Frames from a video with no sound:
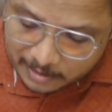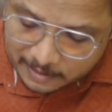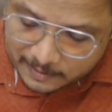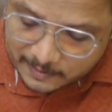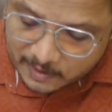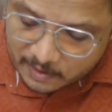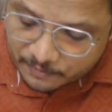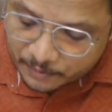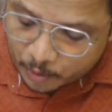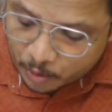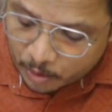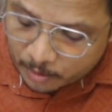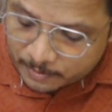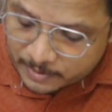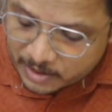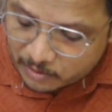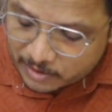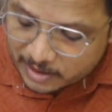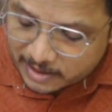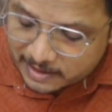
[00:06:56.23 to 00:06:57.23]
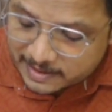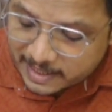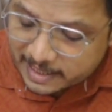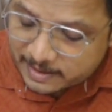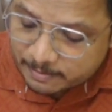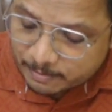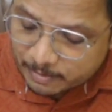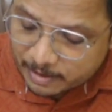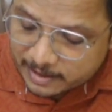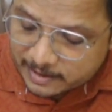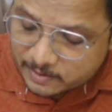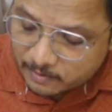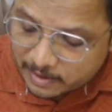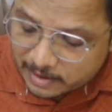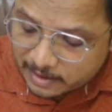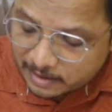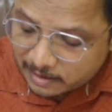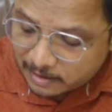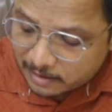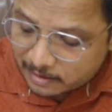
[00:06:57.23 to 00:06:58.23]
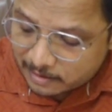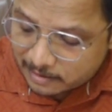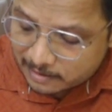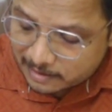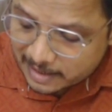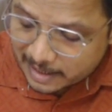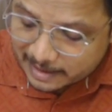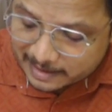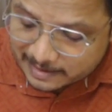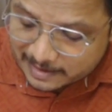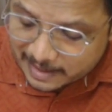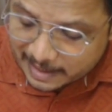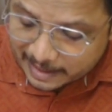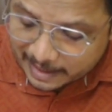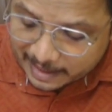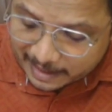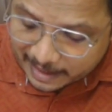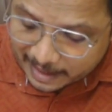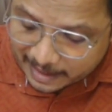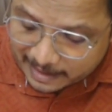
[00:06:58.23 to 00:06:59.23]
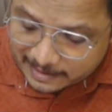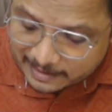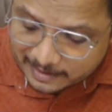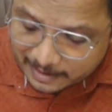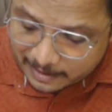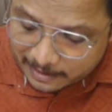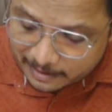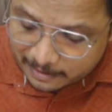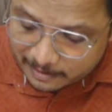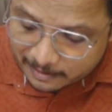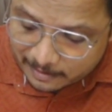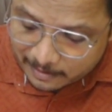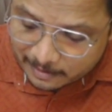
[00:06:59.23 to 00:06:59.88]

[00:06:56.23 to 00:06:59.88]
So if you observe this s plus 1, that is getting cancelled,